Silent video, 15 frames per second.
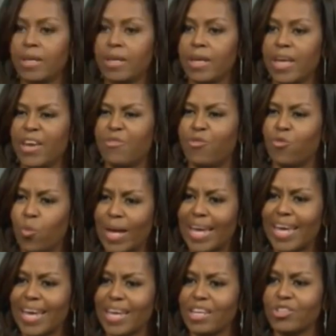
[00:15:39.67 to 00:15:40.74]
if
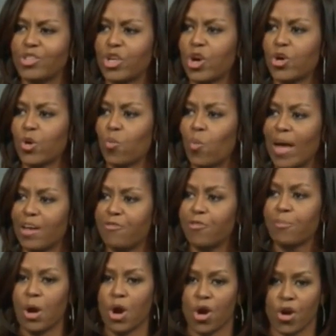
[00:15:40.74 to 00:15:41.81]
we turn away
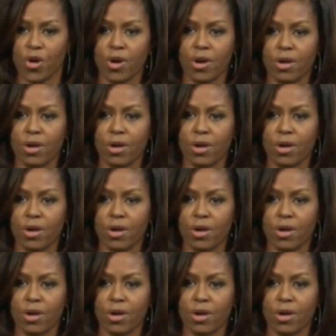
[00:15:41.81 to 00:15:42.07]
from her,